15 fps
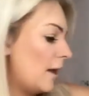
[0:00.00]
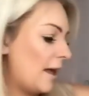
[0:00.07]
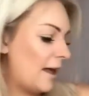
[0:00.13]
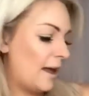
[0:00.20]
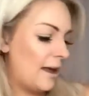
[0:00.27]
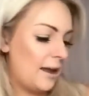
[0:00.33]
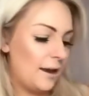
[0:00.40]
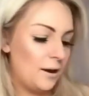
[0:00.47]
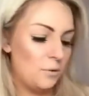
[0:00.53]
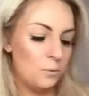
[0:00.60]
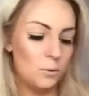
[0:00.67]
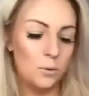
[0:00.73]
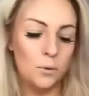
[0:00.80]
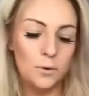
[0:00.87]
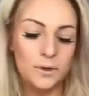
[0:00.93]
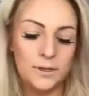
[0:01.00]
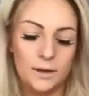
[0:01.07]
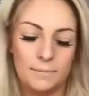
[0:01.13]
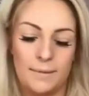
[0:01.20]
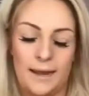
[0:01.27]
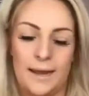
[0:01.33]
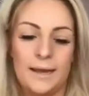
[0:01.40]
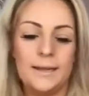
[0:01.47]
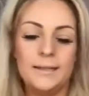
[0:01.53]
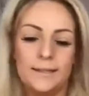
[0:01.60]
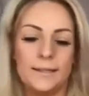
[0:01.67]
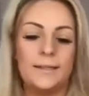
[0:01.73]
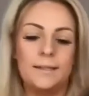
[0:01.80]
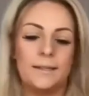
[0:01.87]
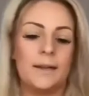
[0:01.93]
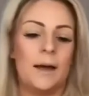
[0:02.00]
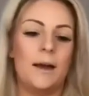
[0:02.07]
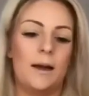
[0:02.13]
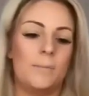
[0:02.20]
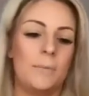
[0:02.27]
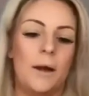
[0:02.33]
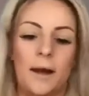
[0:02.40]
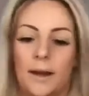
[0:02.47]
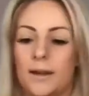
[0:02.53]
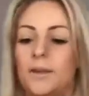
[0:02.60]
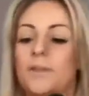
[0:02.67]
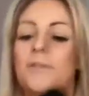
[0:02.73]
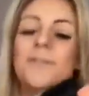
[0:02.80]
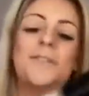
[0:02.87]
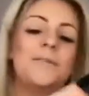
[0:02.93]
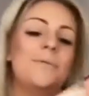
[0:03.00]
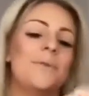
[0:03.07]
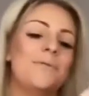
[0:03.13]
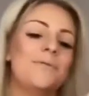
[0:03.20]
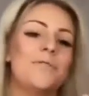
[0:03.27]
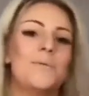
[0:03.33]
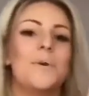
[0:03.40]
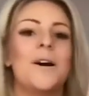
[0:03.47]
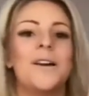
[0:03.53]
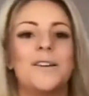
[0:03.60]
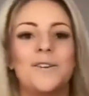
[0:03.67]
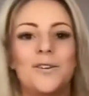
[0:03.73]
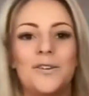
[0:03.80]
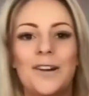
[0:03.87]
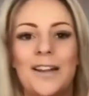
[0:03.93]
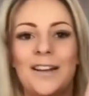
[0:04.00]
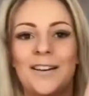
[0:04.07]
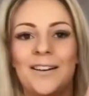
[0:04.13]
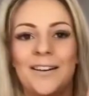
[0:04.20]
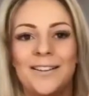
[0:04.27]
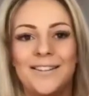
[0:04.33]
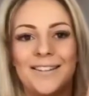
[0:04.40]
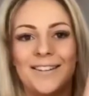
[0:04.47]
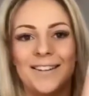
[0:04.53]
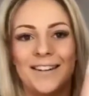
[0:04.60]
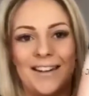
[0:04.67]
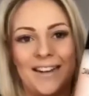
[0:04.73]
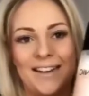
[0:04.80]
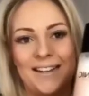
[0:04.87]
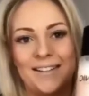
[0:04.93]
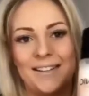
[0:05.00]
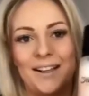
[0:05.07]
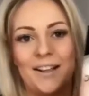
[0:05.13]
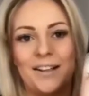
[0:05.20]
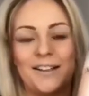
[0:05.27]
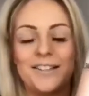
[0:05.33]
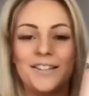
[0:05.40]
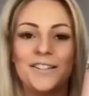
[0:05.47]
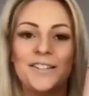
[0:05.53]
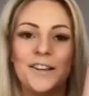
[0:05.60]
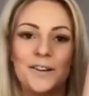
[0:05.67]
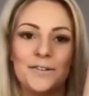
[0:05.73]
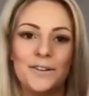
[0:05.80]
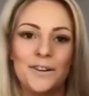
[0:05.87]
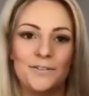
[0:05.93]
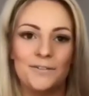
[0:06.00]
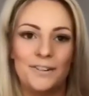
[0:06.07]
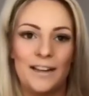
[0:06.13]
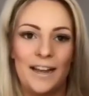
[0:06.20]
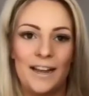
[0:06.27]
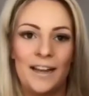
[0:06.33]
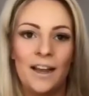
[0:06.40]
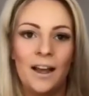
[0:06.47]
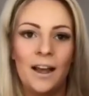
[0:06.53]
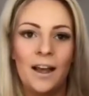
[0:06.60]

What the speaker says: a water mist. I use the one from Iconic London. It is so lovely.